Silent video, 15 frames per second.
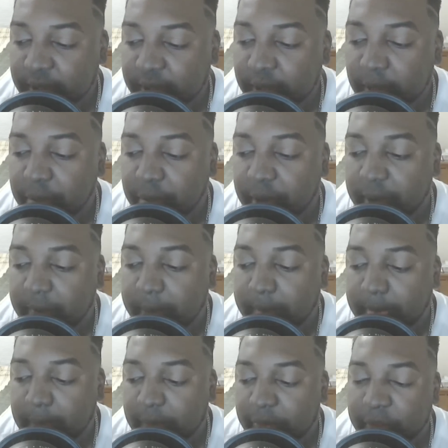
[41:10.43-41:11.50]
But
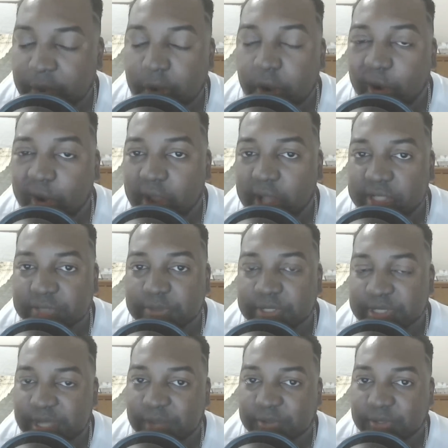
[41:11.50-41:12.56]
there are husbands
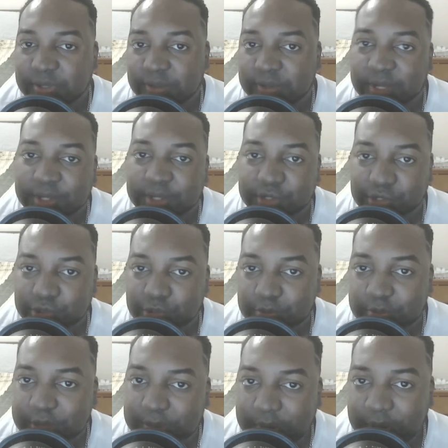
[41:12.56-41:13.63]
out there that do
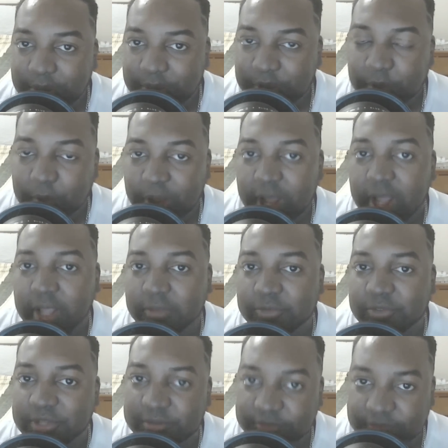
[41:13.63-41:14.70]
pimp out their wives
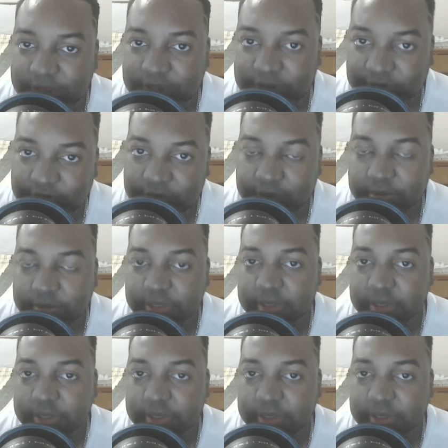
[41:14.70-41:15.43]
to feed the family.